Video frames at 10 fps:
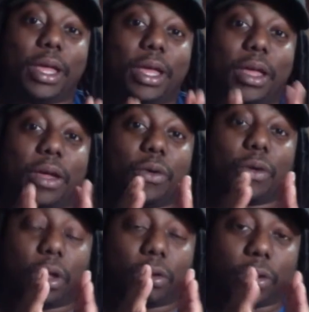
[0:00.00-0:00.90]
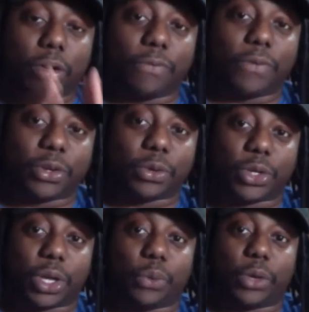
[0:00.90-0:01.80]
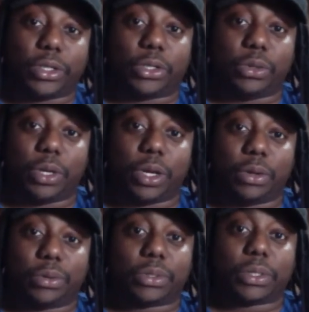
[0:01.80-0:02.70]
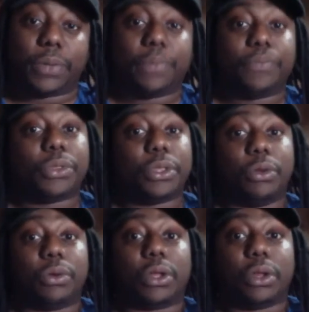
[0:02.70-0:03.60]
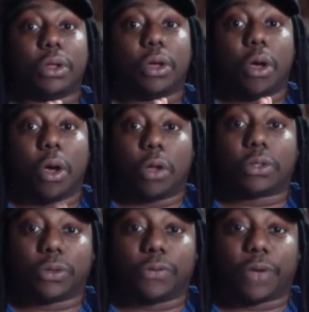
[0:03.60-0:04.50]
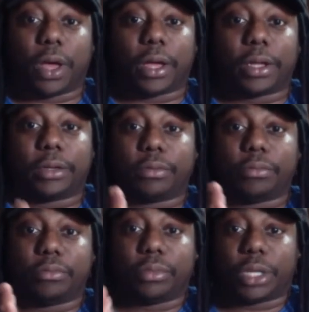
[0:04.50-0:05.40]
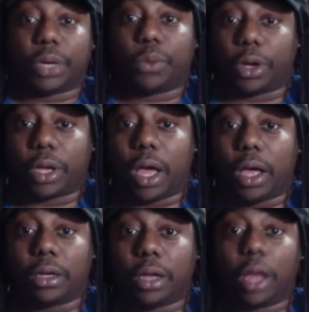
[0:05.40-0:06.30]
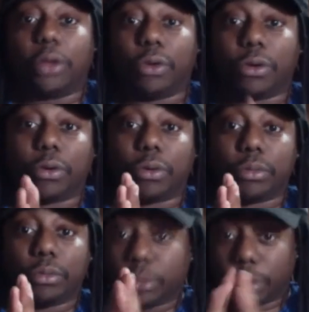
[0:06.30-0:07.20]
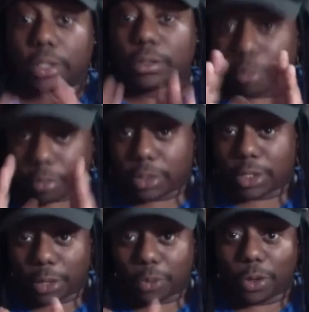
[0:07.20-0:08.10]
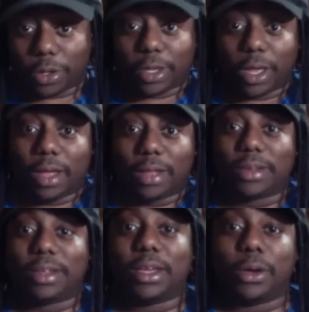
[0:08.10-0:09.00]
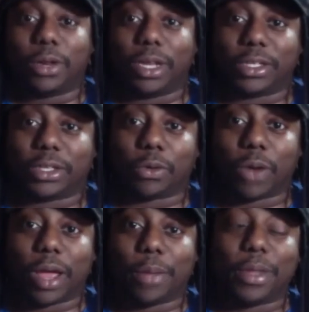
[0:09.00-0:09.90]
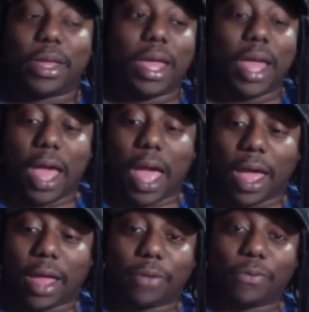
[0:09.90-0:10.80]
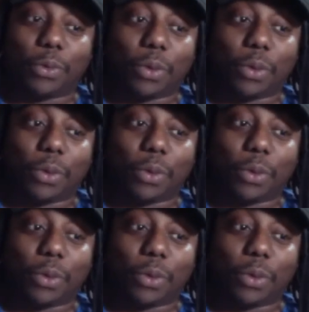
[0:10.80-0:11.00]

under official J1 Studios. You can also find J1 Con under just J1 Con on Instagram. And if you want to